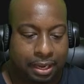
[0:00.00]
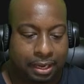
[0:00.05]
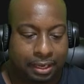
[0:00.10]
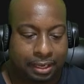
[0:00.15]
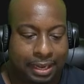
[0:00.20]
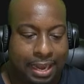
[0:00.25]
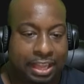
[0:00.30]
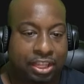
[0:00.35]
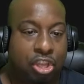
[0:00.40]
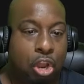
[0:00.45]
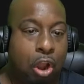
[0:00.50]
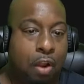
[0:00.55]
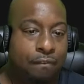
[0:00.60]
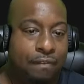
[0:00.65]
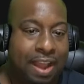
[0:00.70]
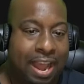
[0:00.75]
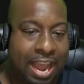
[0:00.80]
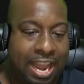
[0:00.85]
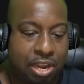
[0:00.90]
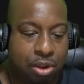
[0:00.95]
get their
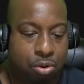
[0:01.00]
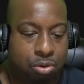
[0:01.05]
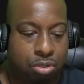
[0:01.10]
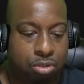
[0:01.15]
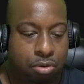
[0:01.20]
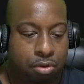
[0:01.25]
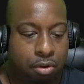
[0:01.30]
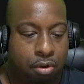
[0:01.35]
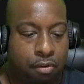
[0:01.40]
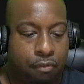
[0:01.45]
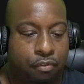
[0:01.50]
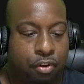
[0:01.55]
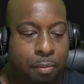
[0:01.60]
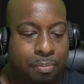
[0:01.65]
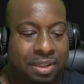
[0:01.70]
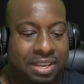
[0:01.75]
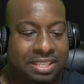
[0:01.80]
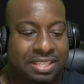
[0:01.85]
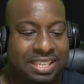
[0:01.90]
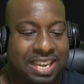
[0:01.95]
values from
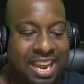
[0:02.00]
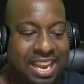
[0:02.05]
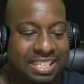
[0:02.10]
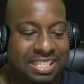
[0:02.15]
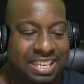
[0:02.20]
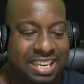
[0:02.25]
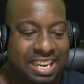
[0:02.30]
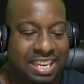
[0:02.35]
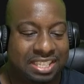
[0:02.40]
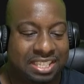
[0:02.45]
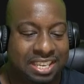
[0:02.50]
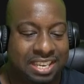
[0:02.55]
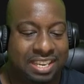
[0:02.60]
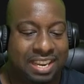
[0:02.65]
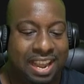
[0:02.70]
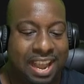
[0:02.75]
the TestNG